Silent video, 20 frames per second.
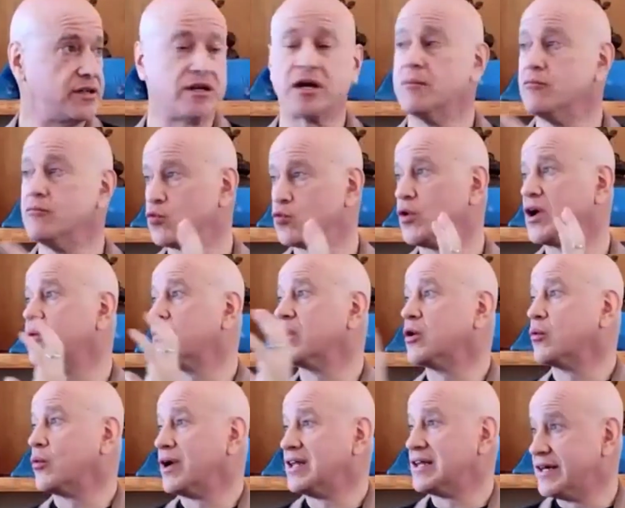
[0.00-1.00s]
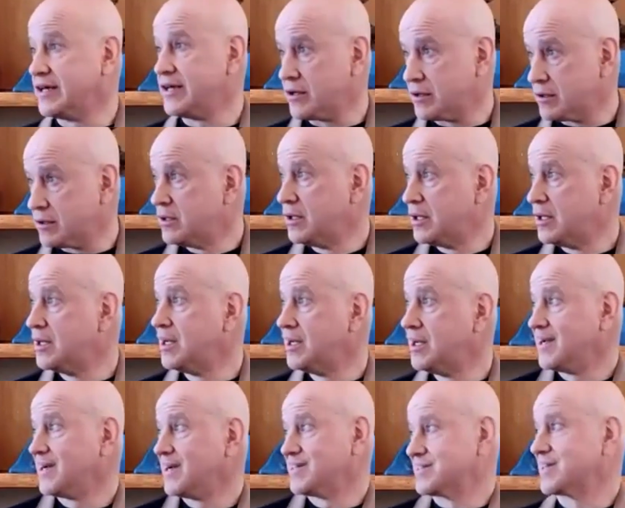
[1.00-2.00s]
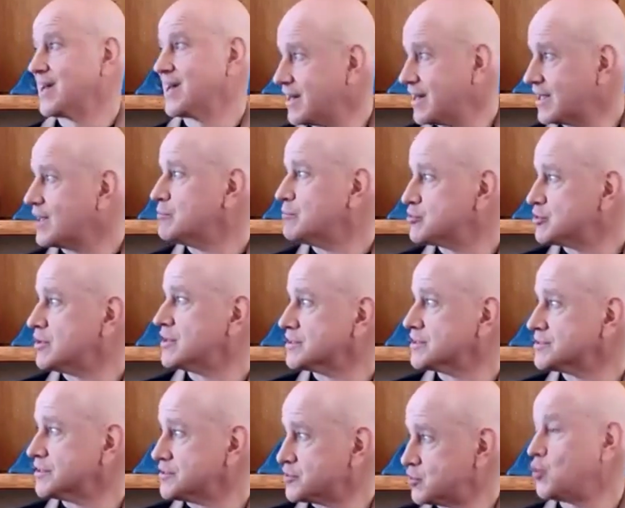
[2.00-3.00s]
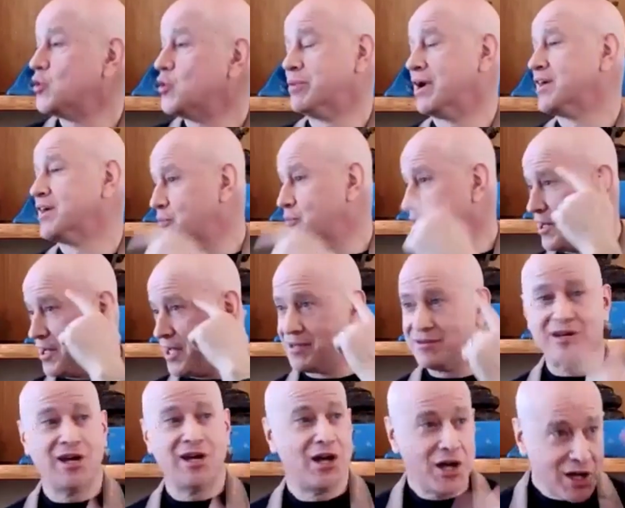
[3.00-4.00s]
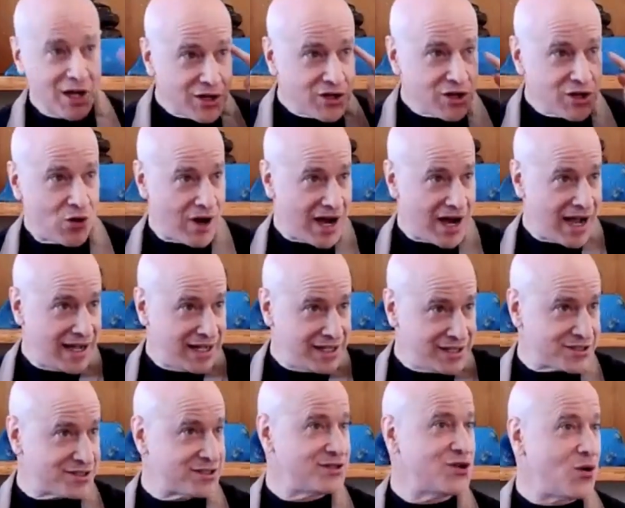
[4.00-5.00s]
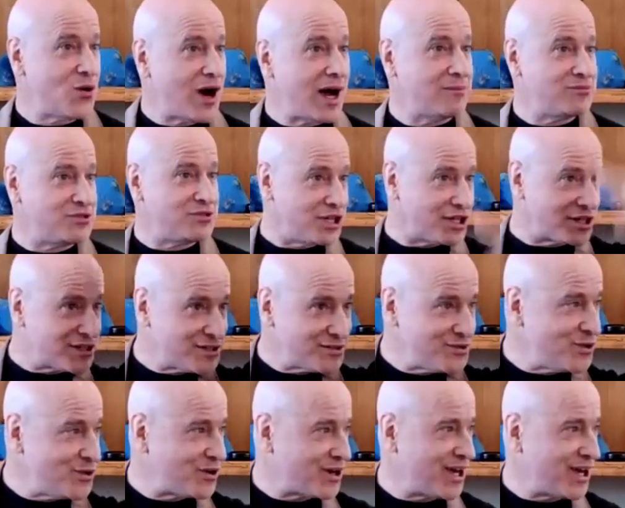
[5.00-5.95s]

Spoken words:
It comes way, way, way later, because it kind of comes along and says, oh, and by the way, no eyes, no object, no